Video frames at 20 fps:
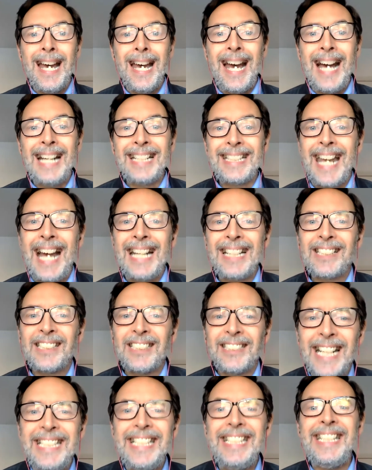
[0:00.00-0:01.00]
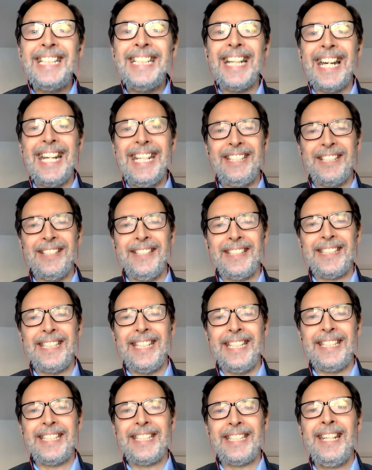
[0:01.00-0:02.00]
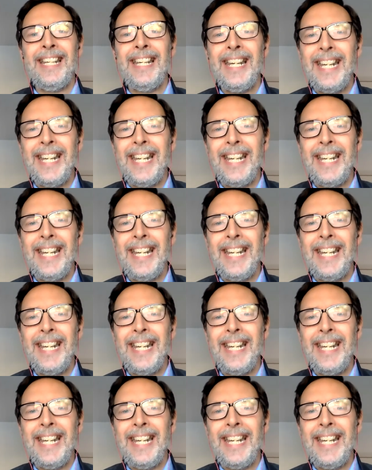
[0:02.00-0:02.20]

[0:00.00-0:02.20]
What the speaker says: And can accrediting agencies